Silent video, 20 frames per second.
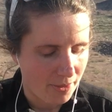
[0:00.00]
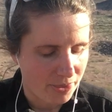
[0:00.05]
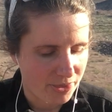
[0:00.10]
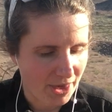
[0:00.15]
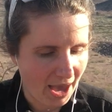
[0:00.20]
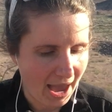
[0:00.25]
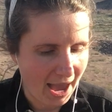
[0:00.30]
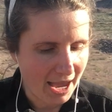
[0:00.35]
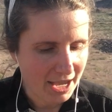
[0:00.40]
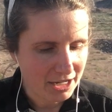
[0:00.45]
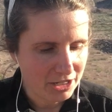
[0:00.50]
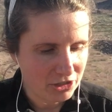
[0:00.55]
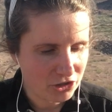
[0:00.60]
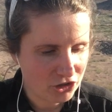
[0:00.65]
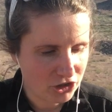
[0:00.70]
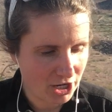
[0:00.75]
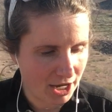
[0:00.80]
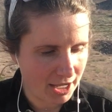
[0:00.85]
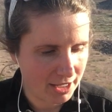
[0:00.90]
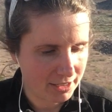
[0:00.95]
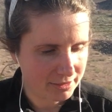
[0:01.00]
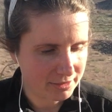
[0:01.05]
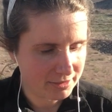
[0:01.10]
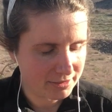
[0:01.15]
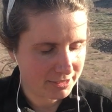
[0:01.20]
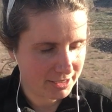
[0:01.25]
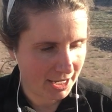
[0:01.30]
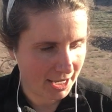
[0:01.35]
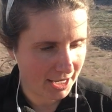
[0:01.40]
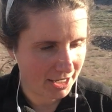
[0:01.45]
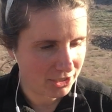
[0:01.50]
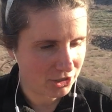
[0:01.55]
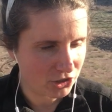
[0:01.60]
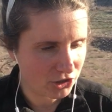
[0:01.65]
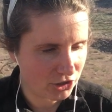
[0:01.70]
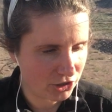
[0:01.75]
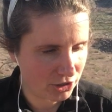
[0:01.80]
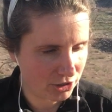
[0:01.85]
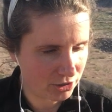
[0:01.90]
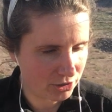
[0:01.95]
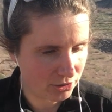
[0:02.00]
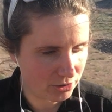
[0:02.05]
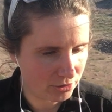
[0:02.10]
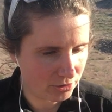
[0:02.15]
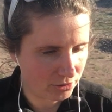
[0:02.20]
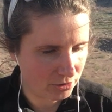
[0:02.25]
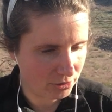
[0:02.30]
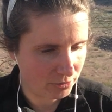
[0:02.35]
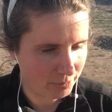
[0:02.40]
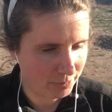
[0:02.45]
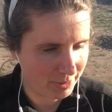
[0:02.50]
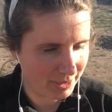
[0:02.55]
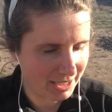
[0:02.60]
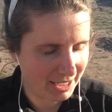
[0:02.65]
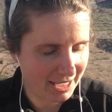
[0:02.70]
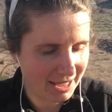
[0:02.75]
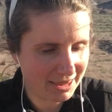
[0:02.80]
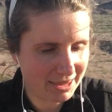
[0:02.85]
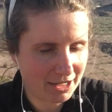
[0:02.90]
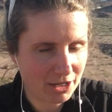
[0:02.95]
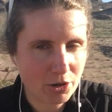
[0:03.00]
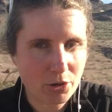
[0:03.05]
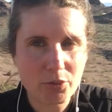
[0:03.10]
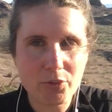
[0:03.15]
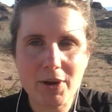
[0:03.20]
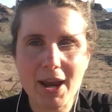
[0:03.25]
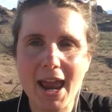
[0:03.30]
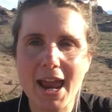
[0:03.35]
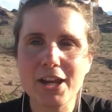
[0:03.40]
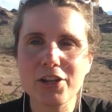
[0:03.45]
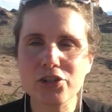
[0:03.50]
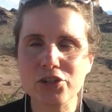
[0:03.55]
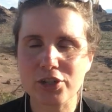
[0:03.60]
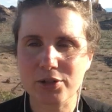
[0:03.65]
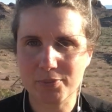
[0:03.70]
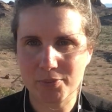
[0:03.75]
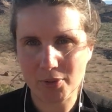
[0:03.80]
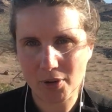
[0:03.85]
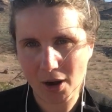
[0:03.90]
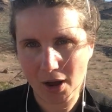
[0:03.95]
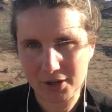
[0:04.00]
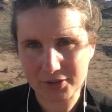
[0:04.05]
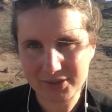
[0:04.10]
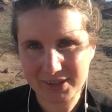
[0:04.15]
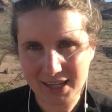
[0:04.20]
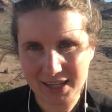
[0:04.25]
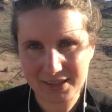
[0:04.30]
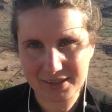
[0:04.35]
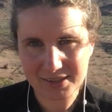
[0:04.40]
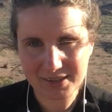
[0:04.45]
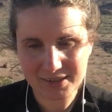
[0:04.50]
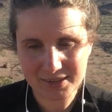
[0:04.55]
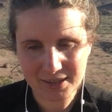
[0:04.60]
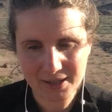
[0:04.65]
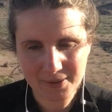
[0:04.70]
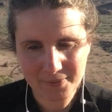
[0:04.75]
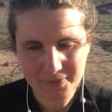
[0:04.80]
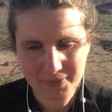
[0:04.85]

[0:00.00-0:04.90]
that just tend to be in the creation process.